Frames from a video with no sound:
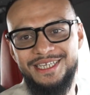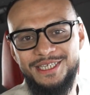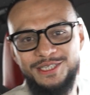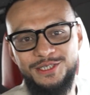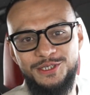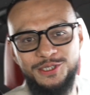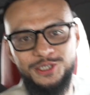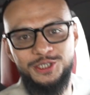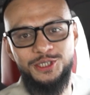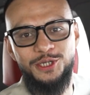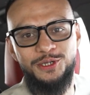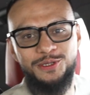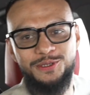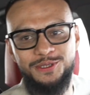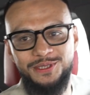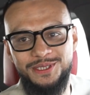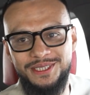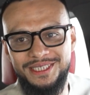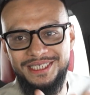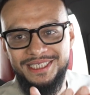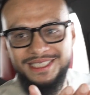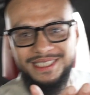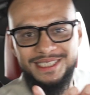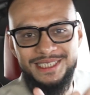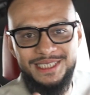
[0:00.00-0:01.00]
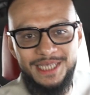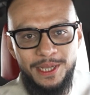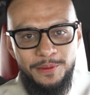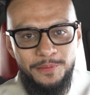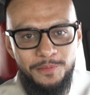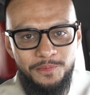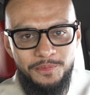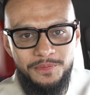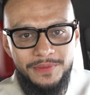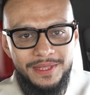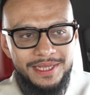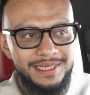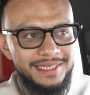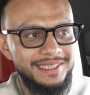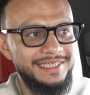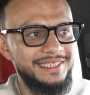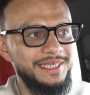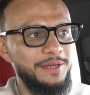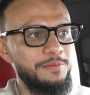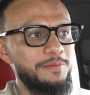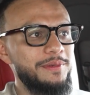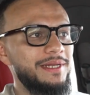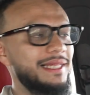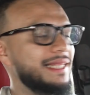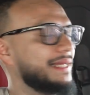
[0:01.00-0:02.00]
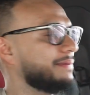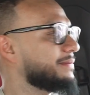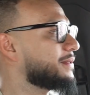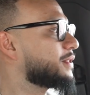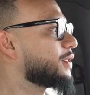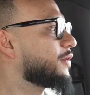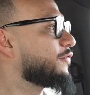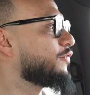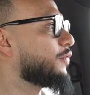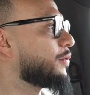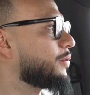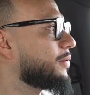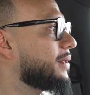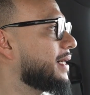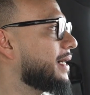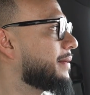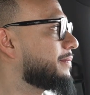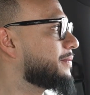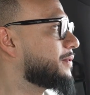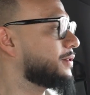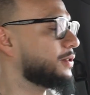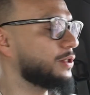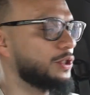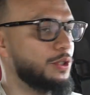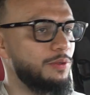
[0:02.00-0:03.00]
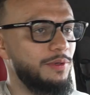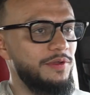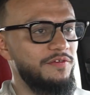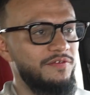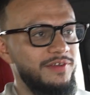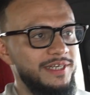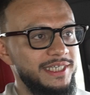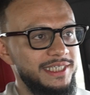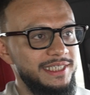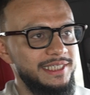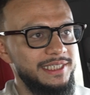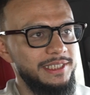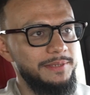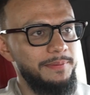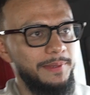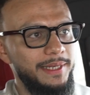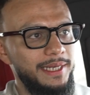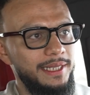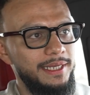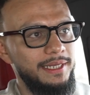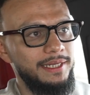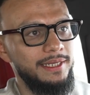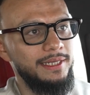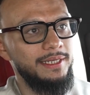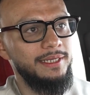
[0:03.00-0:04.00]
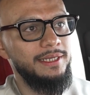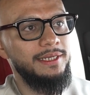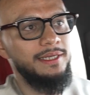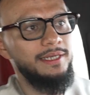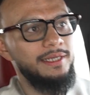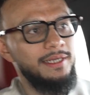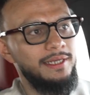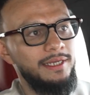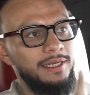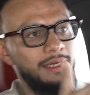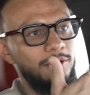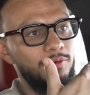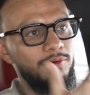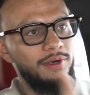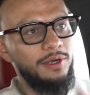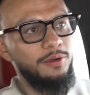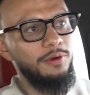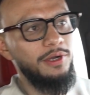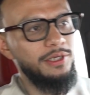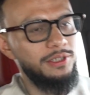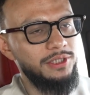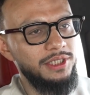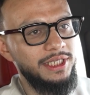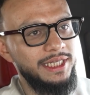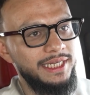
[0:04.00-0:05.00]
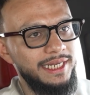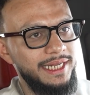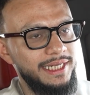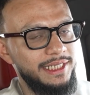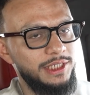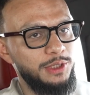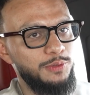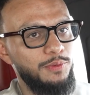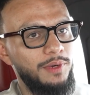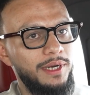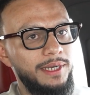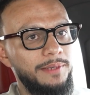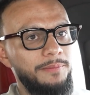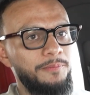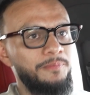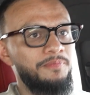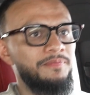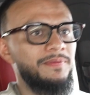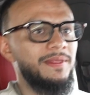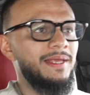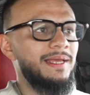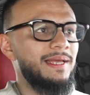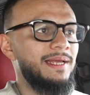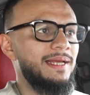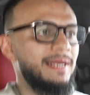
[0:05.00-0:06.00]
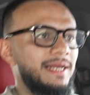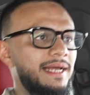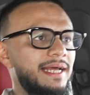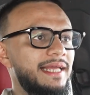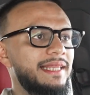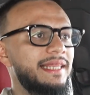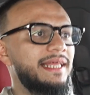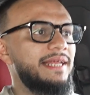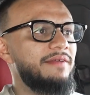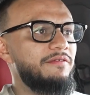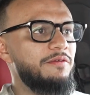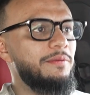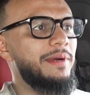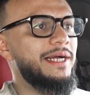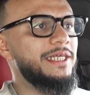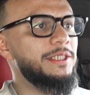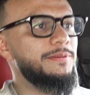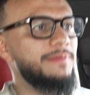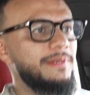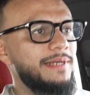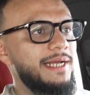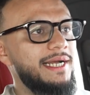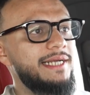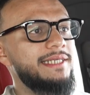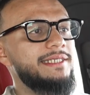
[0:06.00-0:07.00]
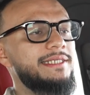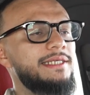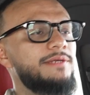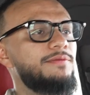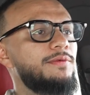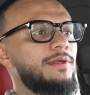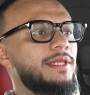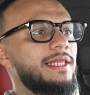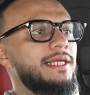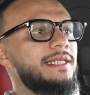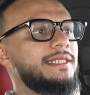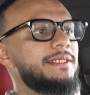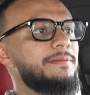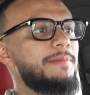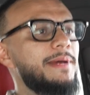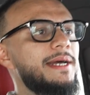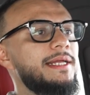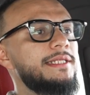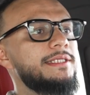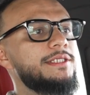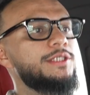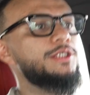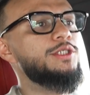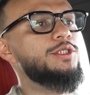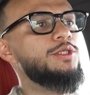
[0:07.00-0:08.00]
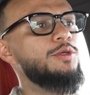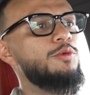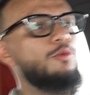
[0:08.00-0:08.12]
to show some glimpse of what we're up to. So we finished this meeting. We're going to the next one. And that reminds me, guys, it really depends